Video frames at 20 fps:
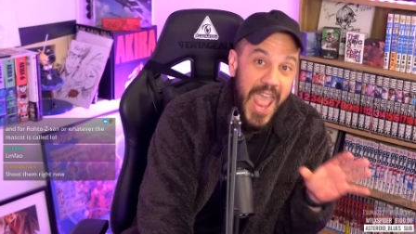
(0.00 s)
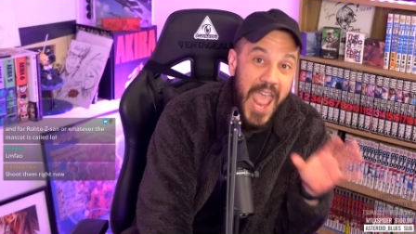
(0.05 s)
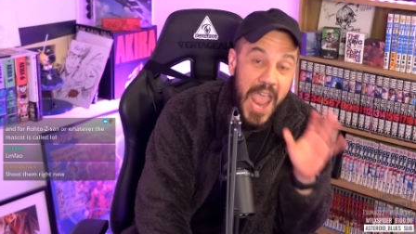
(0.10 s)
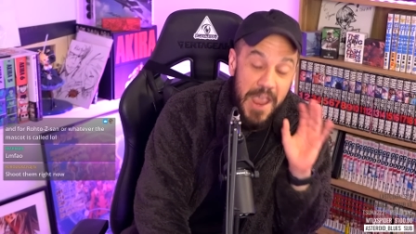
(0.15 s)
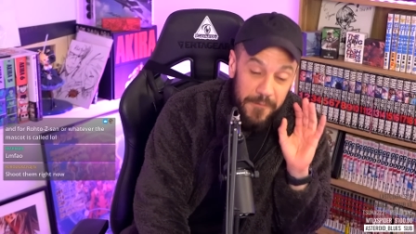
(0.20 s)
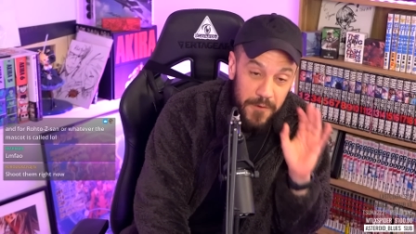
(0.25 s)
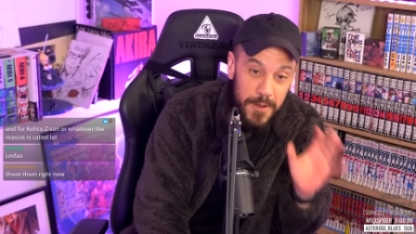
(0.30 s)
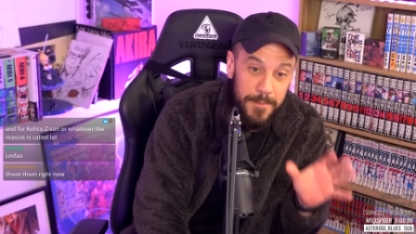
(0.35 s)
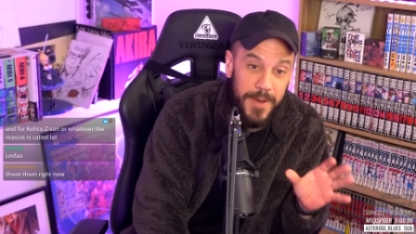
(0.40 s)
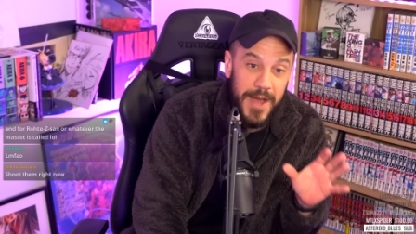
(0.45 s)

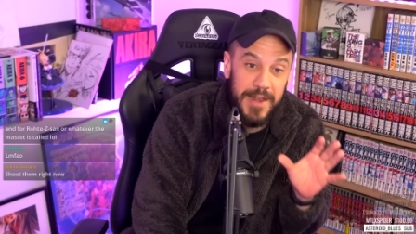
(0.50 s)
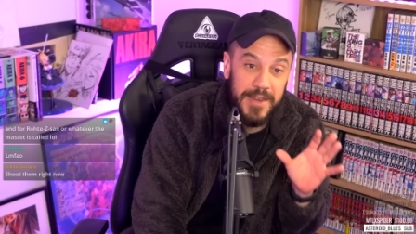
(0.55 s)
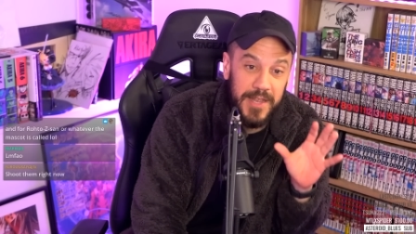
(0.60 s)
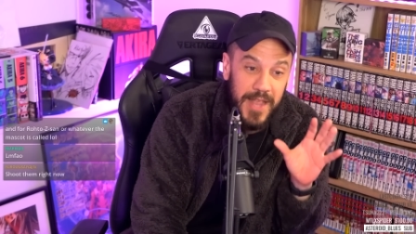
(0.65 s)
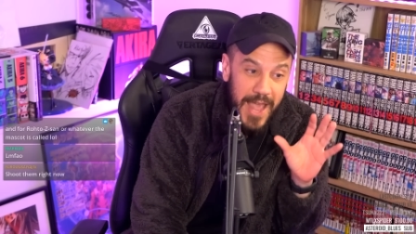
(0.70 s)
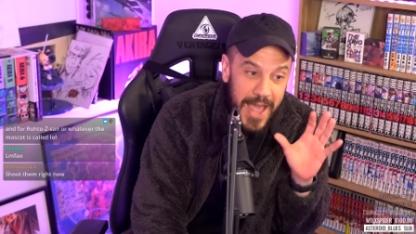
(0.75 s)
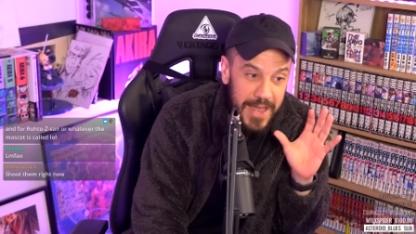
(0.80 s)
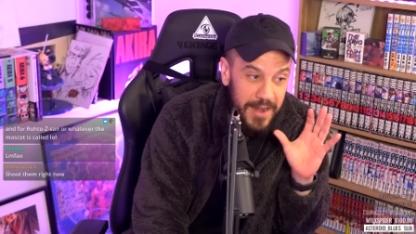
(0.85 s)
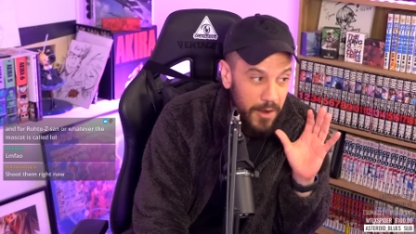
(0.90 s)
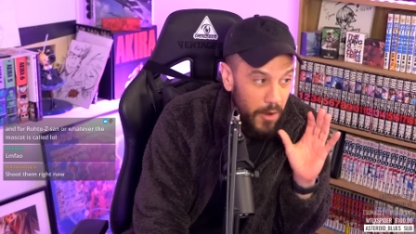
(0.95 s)
Everybody
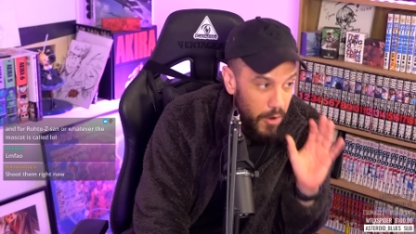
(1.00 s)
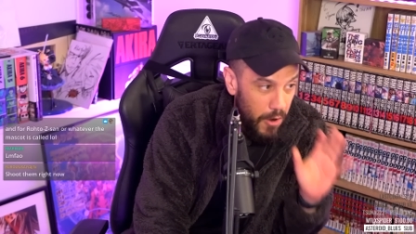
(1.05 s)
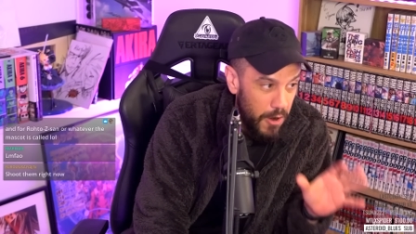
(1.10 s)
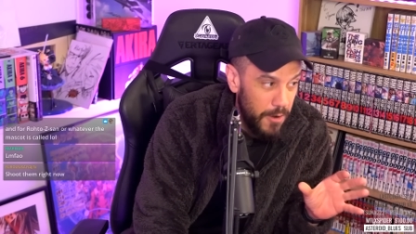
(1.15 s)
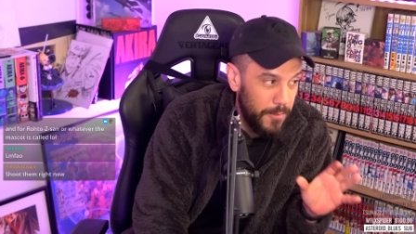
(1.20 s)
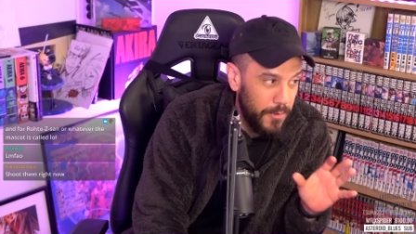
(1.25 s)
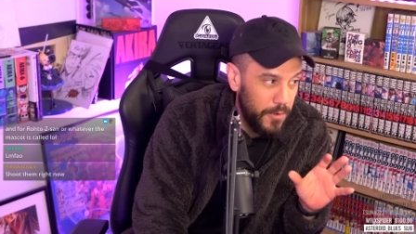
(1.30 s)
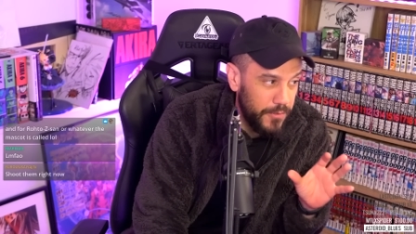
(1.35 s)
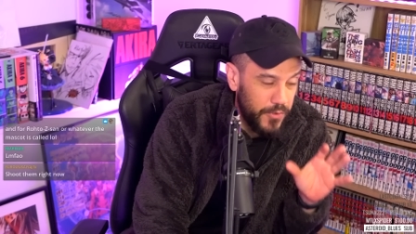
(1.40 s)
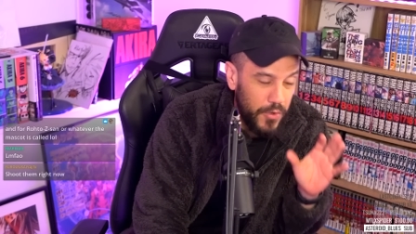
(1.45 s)
had a
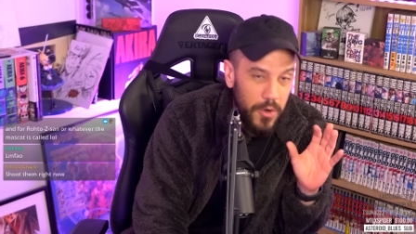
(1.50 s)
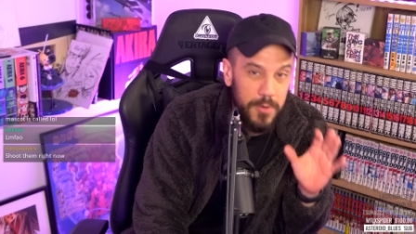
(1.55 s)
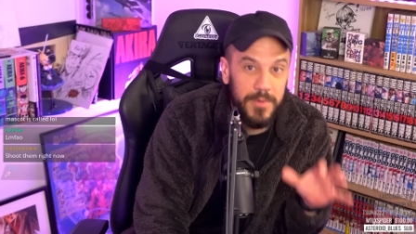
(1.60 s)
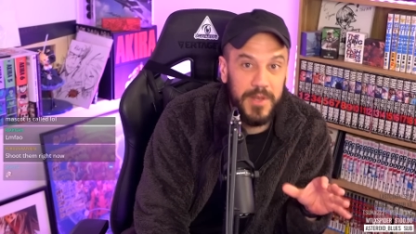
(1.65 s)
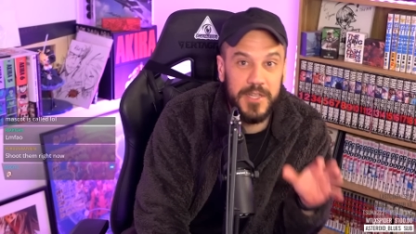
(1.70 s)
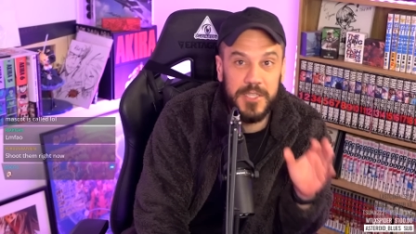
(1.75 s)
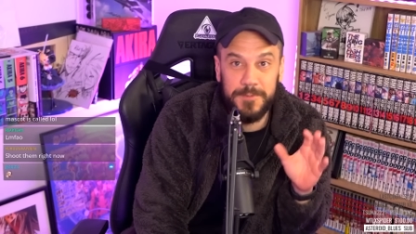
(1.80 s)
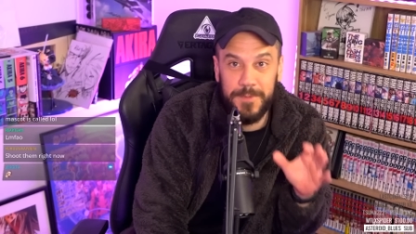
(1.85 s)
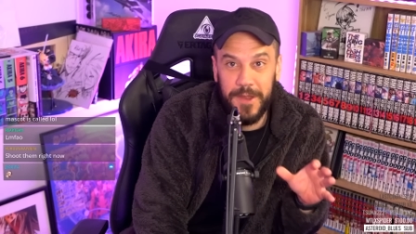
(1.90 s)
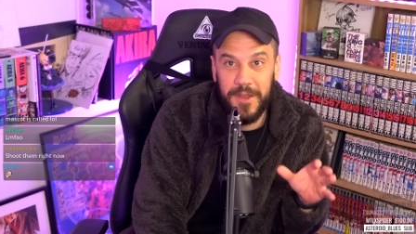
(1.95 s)
horrible
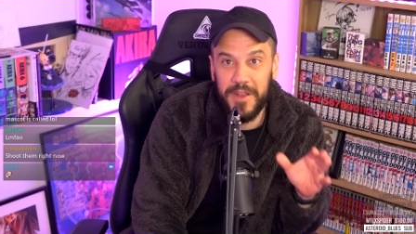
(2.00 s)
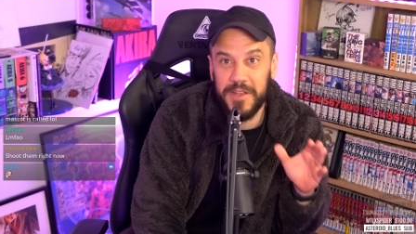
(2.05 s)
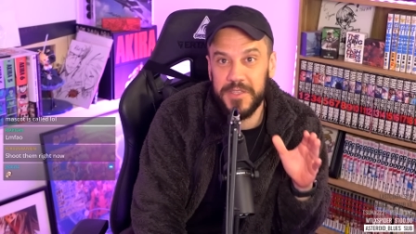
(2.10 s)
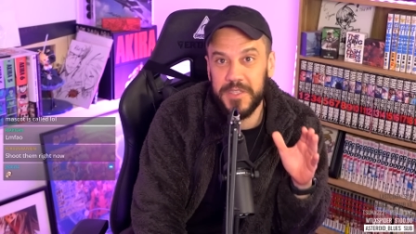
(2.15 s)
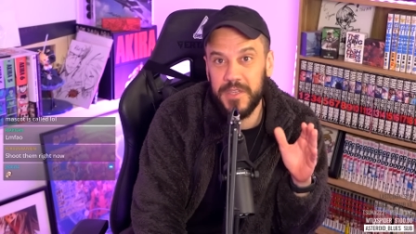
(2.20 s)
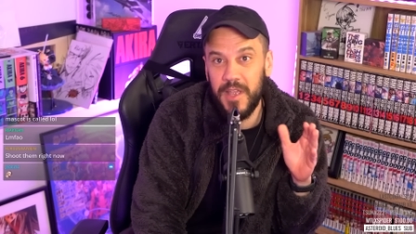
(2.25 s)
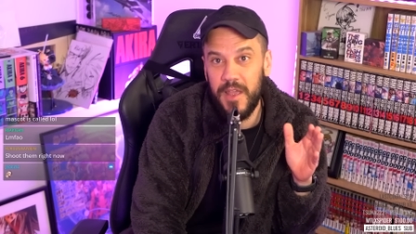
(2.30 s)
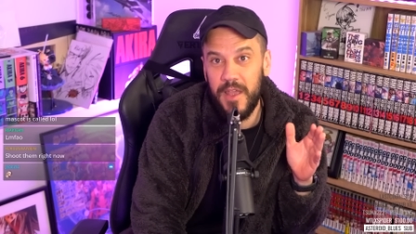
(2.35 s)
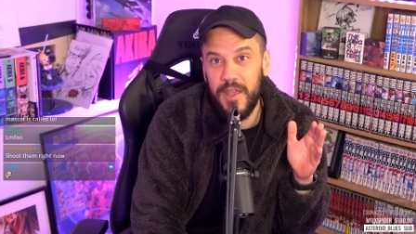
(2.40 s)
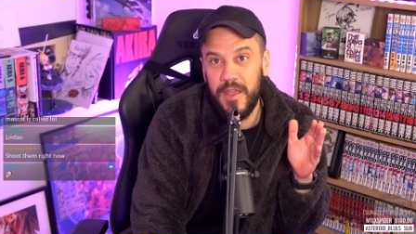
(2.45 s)
tournament
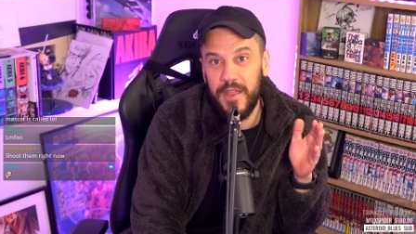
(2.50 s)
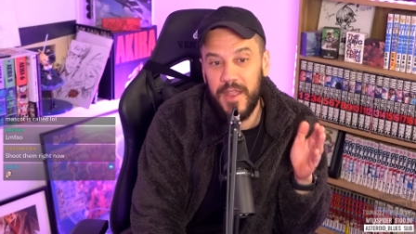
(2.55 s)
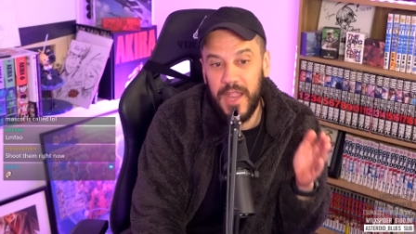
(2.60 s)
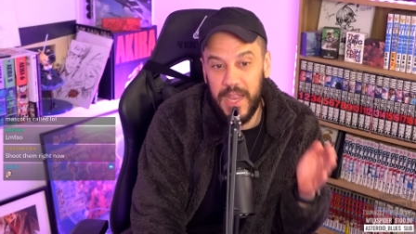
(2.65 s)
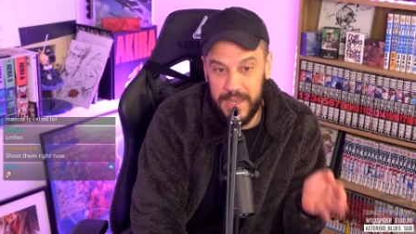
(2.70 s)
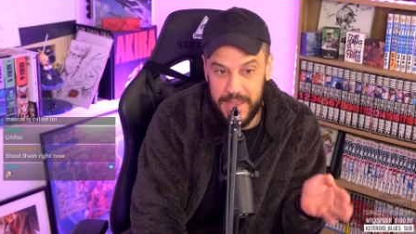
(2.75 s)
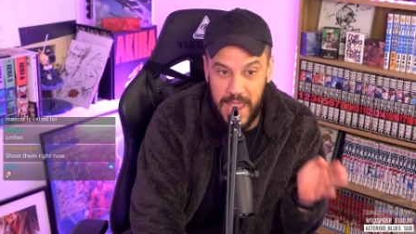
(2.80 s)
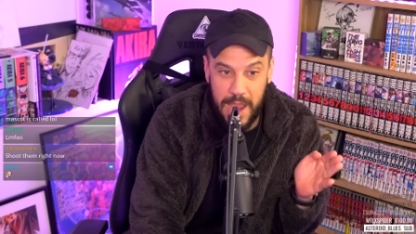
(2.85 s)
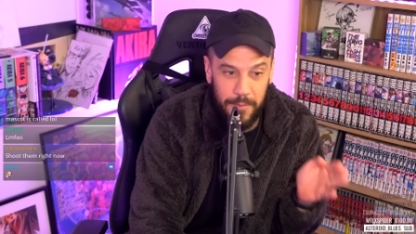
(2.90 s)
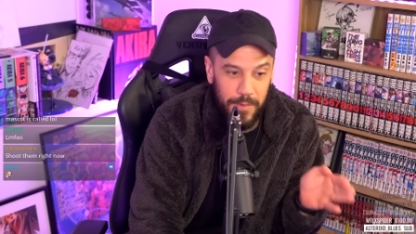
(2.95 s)
experience
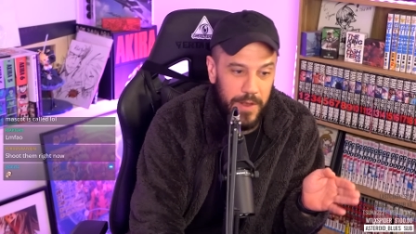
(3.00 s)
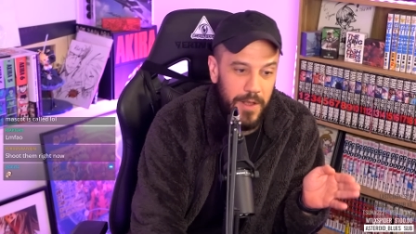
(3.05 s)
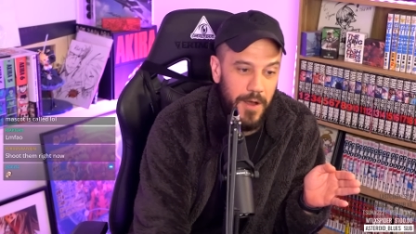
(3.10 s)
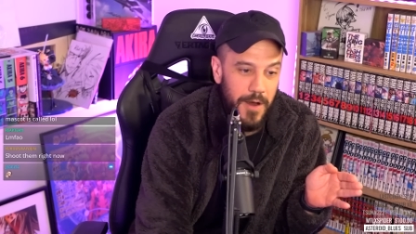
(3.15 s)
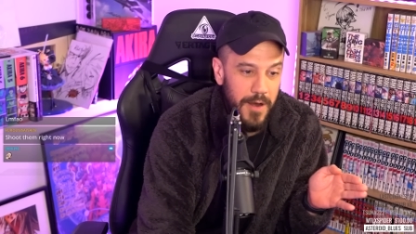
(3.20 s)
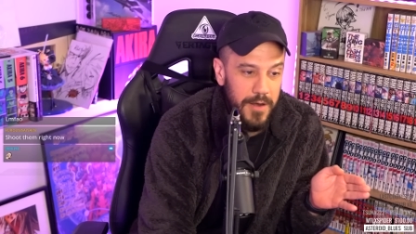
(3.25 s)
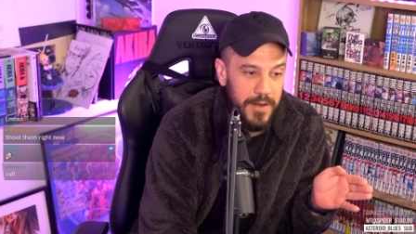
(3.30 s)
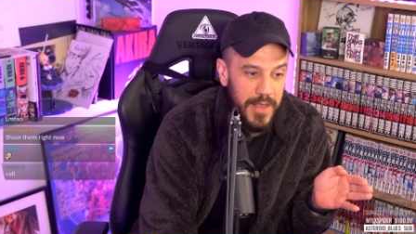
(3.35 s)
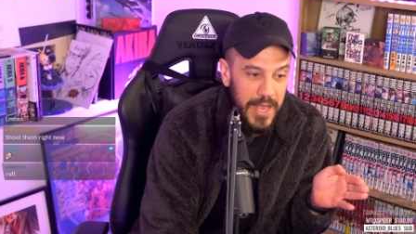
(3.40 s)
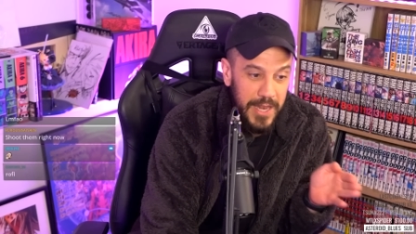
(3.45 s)
in that regard.